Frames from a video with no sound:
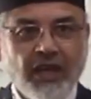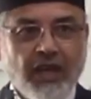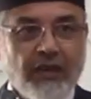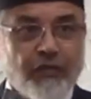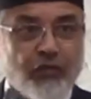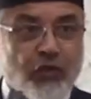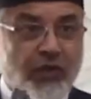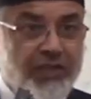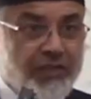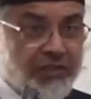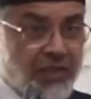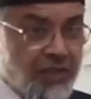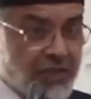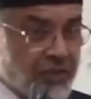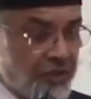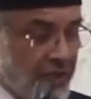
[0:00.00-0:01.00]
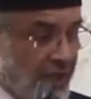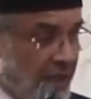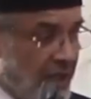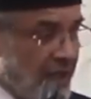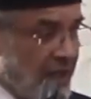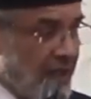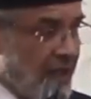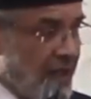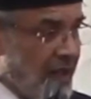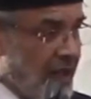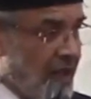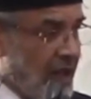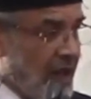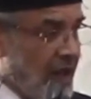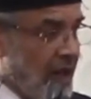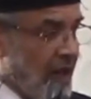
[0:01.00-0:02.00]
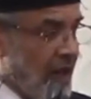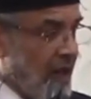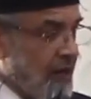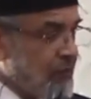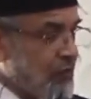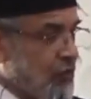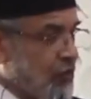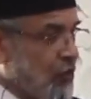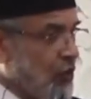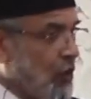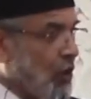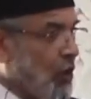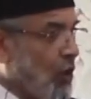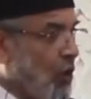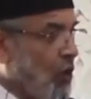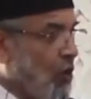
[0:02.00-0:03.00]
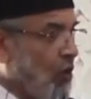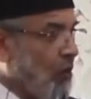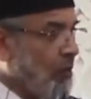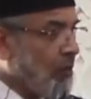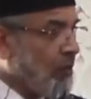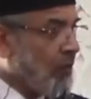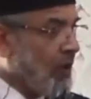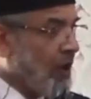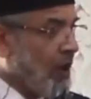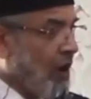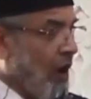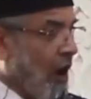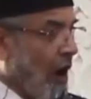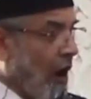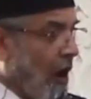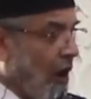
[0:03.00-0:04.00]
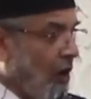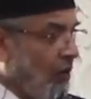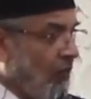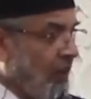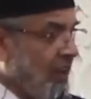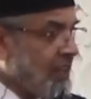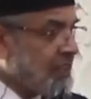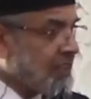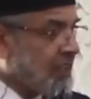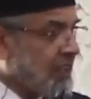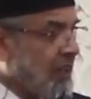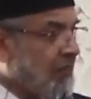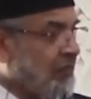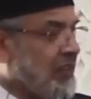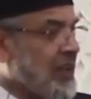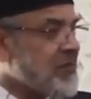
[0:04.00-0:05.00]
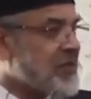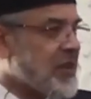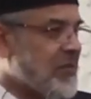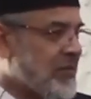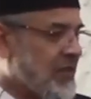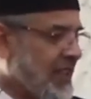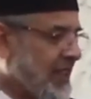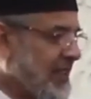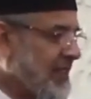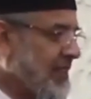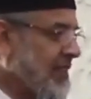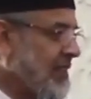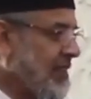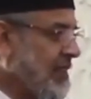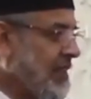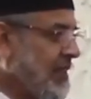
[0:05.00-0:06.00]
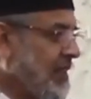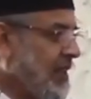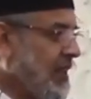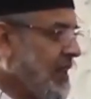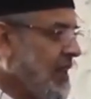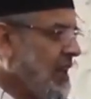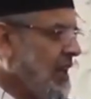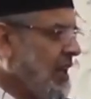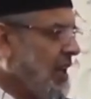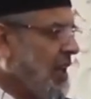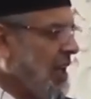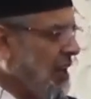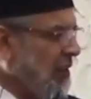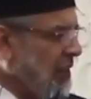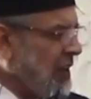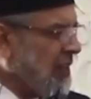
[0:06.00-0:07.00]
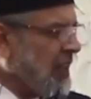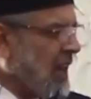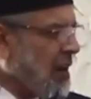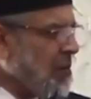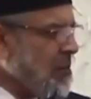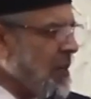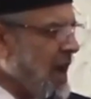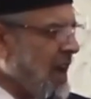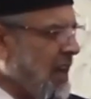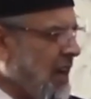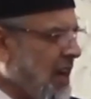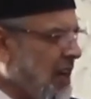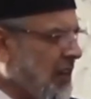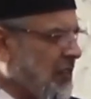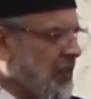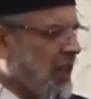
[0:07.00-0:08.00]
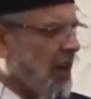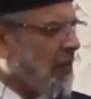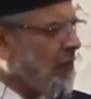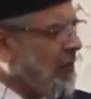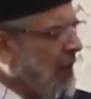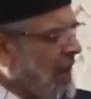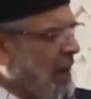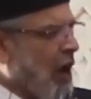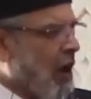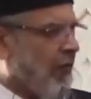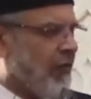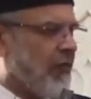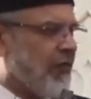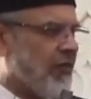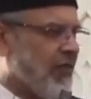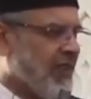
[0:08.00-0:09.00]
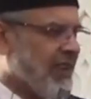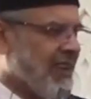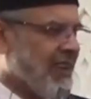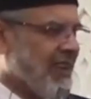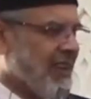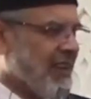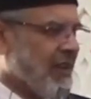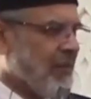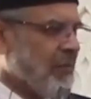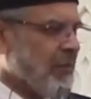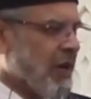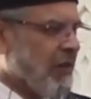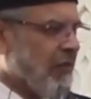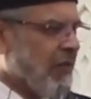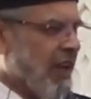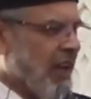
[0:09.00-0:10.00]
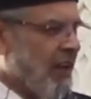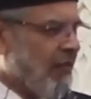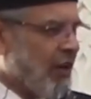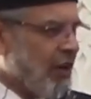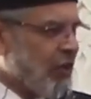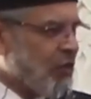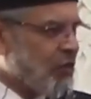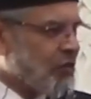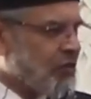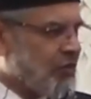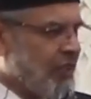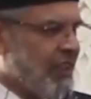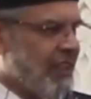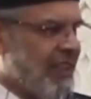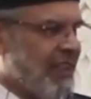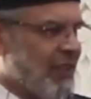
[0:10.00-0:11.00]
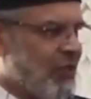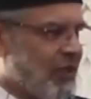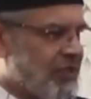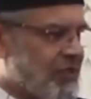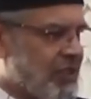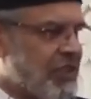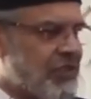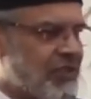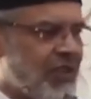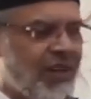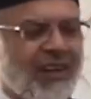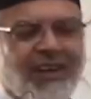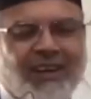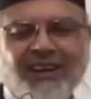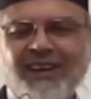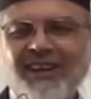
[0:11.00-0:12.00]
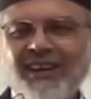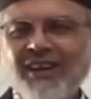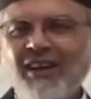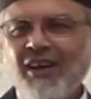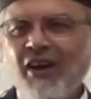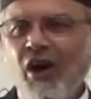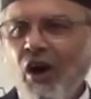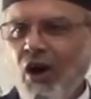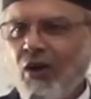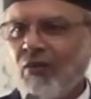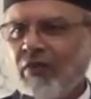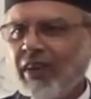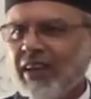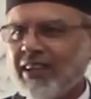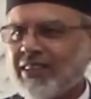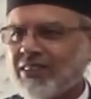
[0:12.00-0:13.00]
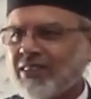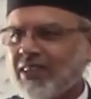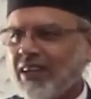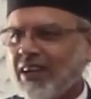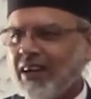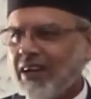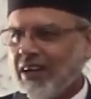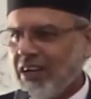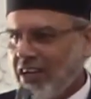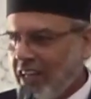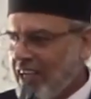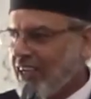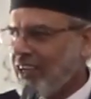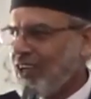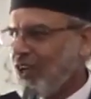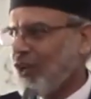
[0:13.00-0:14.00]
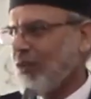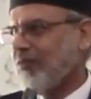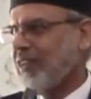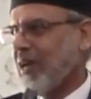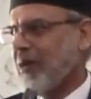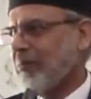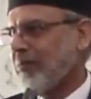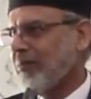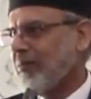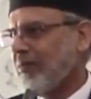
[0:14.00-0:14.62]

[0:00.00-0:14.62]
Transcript: If your sister comes to your home, always give them something. Even they are married, they are well off, but whenever you see your sister, always take care of them.